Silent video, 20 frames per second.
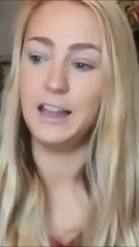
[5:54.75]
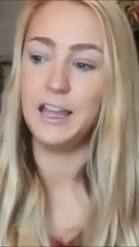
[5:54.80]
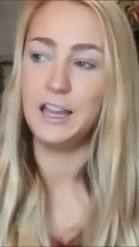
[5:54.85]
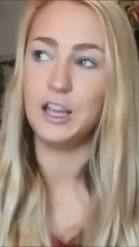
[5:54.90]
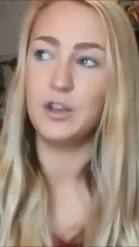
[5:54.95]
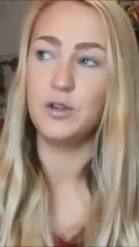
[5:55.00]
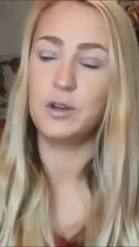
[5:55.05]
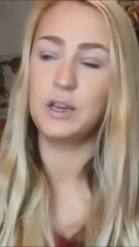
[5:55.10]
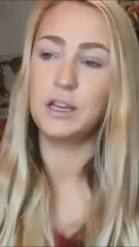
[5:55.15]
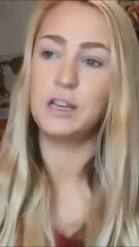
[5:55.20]

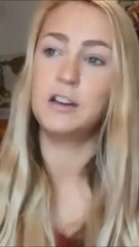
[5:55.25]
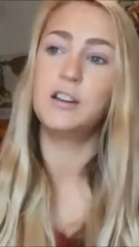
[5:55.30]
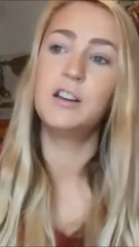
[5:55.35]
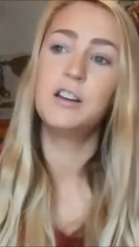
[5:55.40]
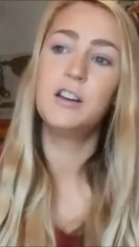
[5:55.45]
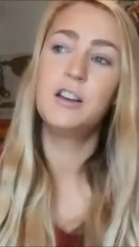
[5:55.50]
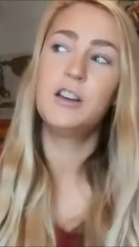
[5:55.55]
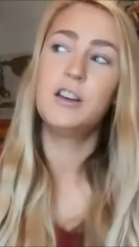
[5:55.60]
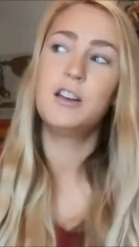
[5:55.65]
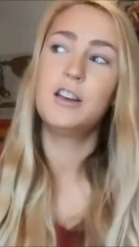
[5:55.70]
Like you can
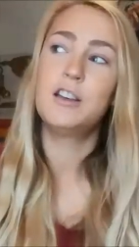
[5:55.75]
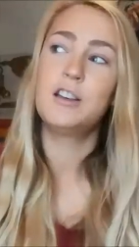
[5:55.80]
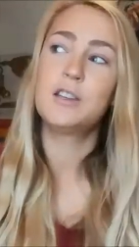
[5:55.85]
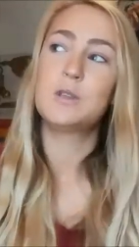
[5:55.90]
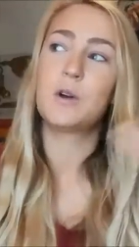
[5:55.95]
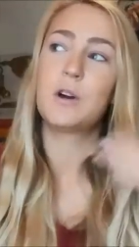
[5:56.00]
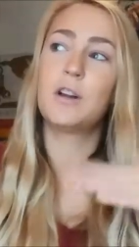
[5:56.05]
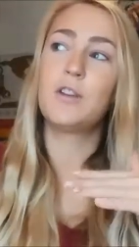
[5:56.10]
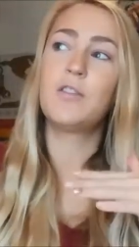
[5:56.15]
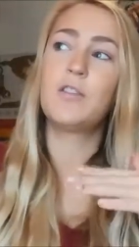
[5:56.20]

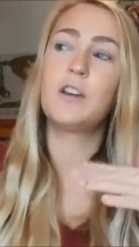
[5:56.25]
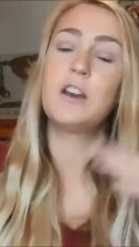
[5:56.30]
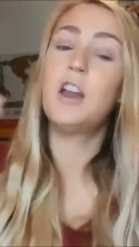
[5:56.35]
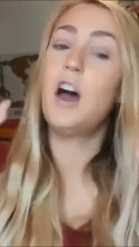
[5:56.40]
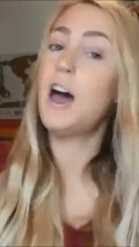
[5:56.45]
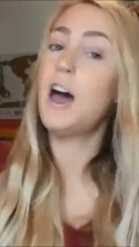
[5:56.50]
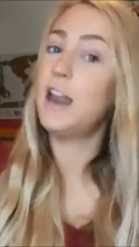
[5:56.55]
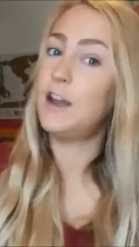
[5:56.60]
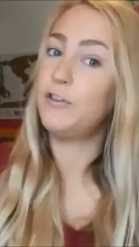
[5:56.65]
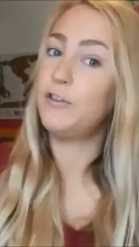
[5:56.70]
sort of,
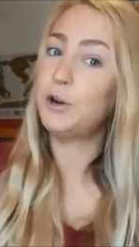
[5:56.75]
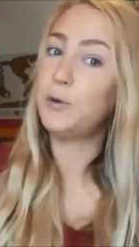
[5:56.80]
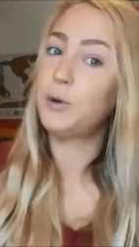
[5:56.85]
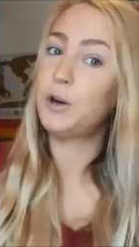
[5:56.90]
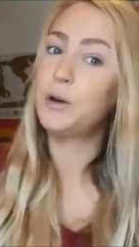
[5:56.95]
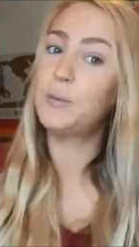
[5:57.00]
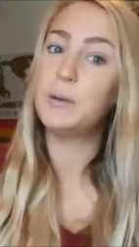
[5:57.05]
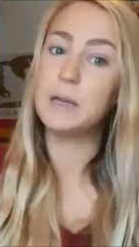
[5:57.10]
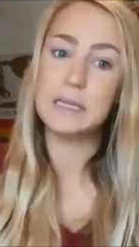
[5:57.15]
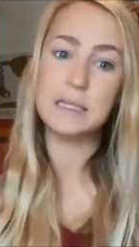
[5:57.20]
not every
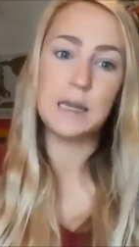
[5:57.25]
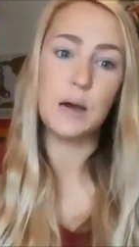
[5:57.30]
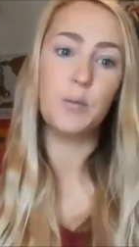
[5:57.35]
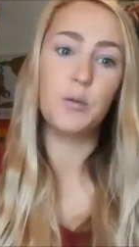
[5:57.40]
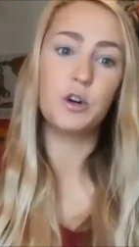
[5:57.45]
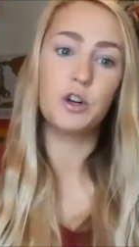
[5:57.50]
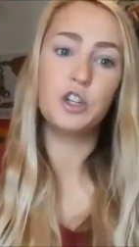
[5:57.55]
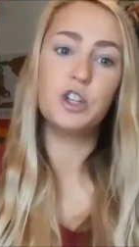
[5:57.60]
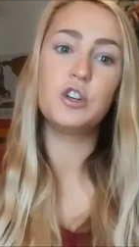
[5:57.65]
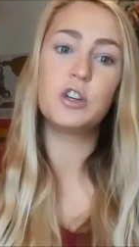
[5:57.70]
word, but some
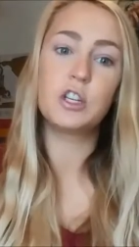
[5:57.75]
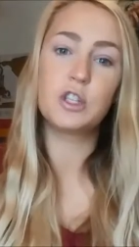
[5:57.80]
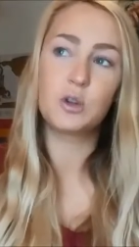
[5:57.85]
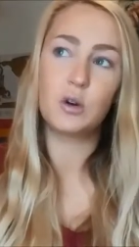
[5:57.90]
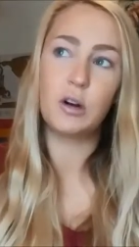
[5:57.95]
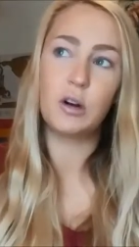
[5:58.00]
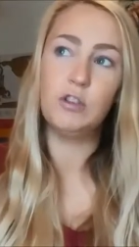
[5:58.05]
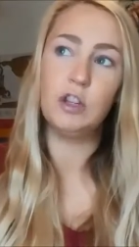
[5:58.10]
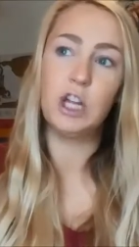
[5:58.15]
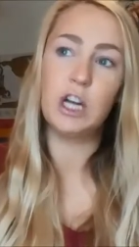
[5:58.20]
words you can
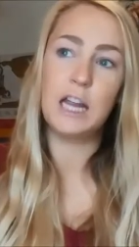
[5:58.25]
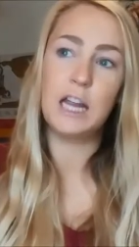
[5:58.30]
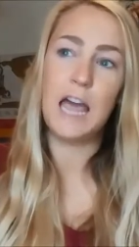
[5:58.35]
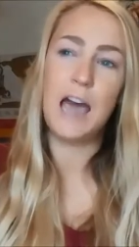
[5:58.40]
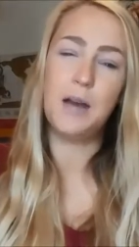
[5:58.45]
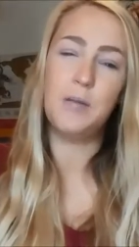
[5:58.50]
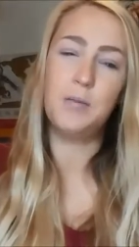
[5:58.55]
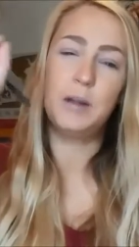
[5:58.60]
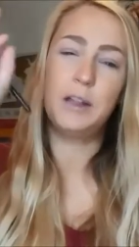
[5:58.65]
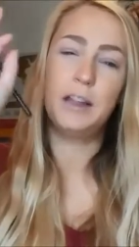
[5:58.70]
sort of look
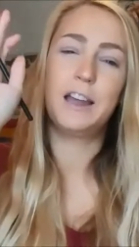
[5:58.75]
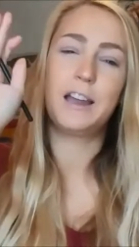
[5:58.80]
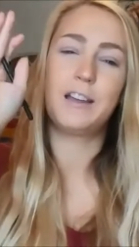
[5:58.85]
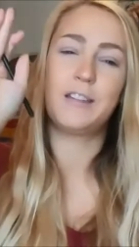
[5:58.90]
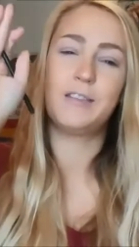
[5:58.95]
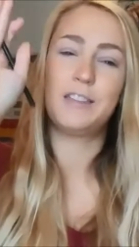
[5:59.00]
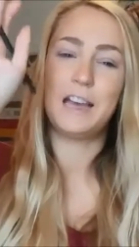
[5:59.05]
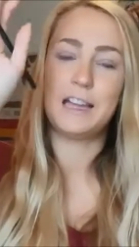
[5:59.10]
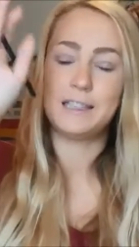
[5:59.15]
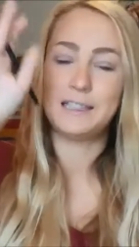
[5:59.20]
at and be like,
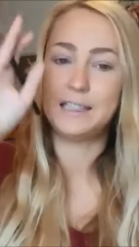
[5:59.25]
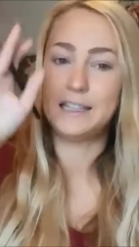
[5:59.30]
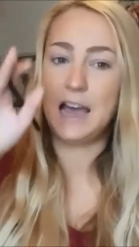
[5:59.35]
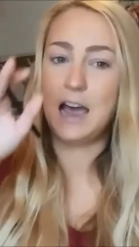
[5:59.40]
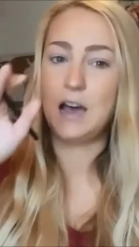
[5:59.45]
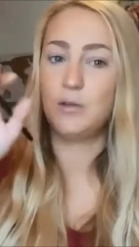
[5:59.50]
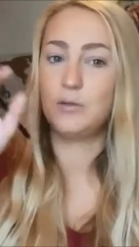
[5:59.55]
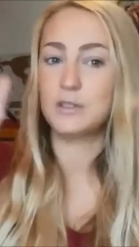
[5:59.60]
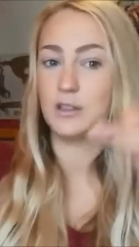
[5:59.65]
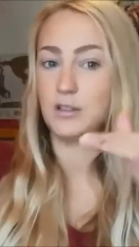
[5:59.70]
that
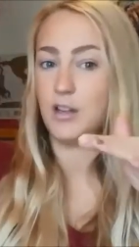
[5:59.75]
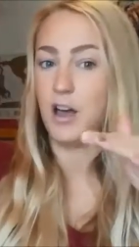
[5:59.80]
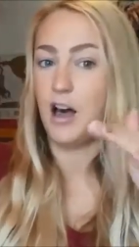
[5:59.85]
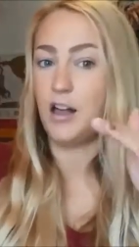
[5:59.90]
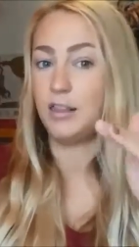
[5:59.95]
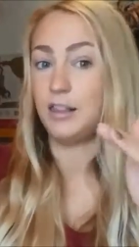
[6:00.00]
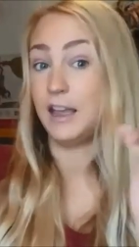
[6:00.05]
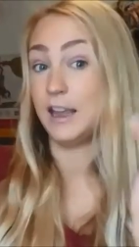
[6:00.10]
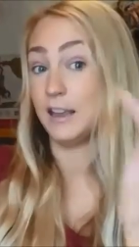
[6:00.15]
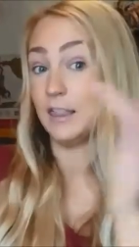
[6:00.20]
sounds a
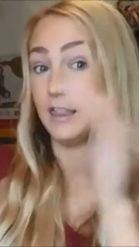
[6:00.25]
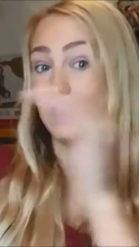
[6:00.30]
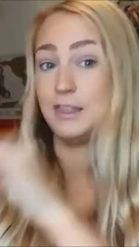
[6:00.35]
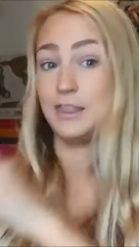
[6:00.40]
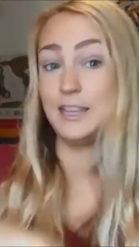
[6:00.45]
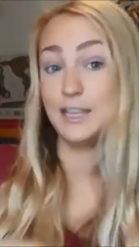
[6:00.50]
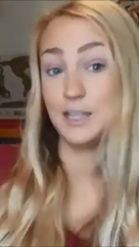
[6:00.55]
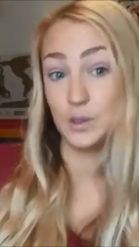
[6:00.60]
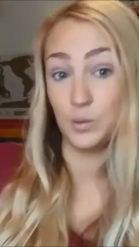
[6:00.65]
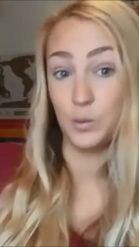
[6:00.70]
lot like
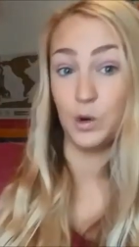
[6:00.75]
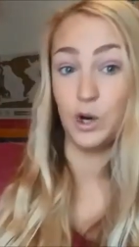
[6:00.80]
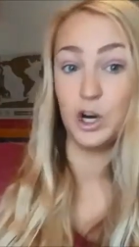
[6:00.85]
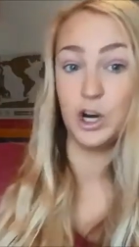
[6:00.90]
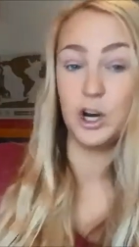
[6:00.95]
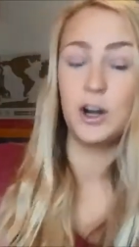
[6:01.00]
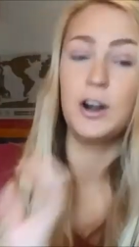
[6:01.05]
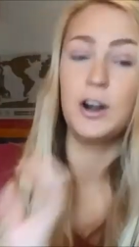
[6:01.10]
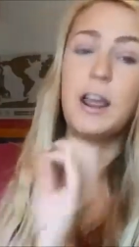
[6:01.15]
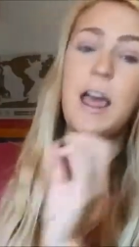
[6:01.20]
this
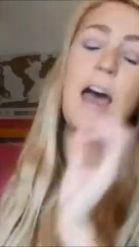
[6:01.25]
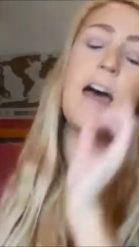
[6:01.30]
word,